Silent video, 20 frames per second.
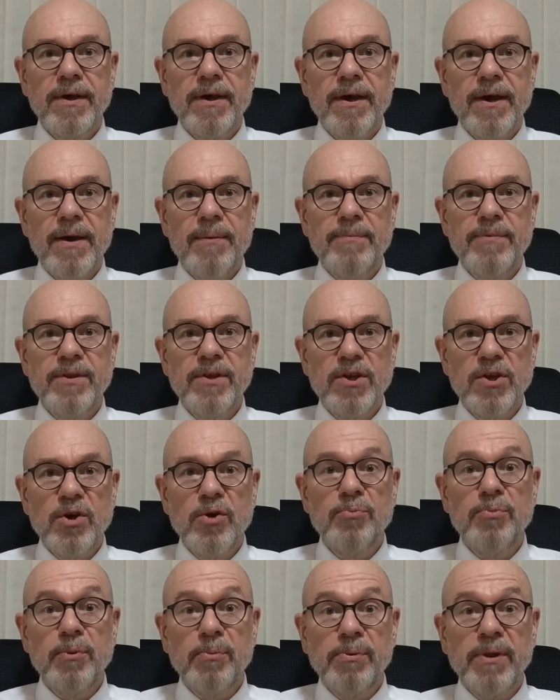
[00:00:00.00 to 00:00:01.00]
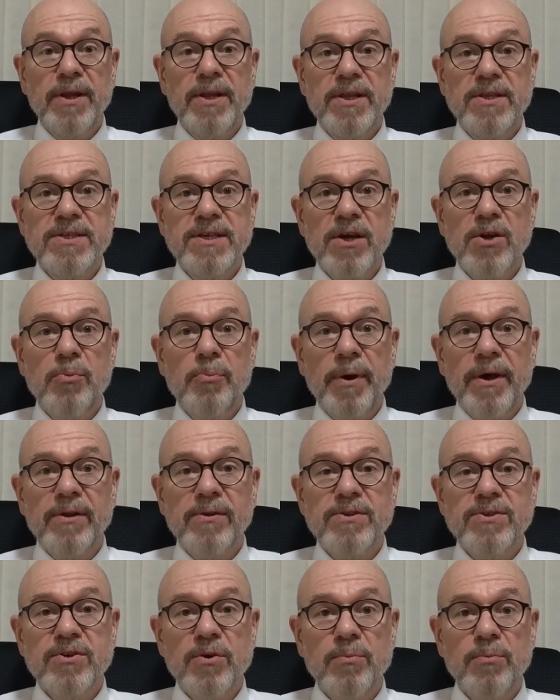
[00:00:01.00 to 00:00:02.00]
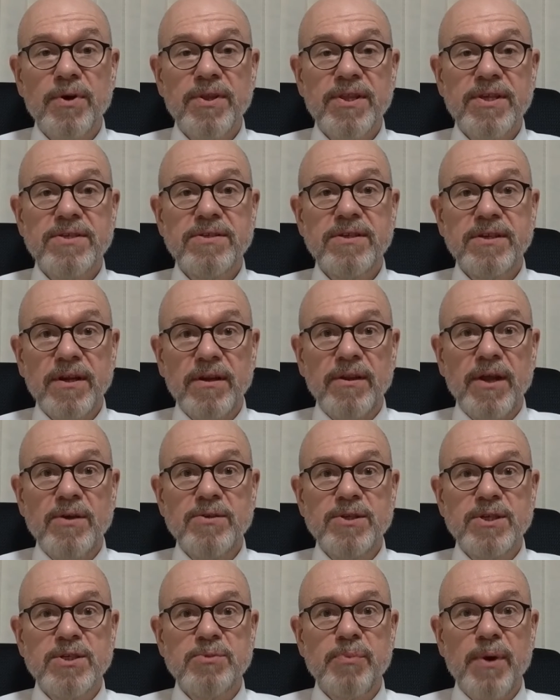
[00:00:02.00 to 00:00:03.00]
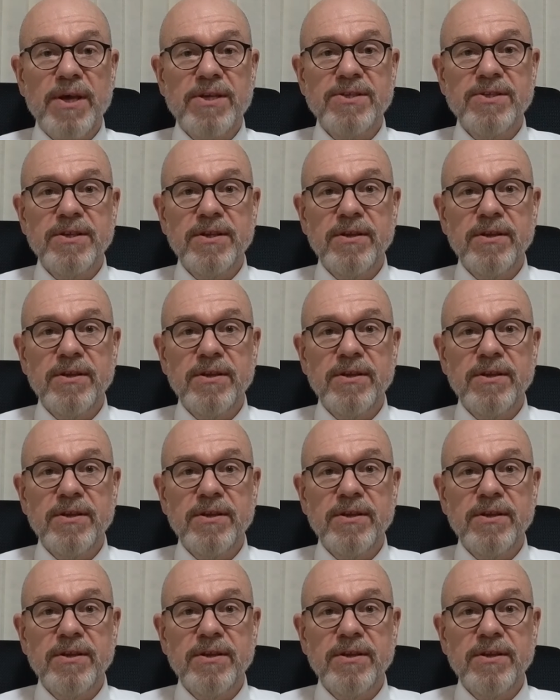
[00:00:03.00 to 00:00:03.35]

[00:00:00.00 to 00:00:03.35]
that you can put plenty of solar panels on, where there's loads of space,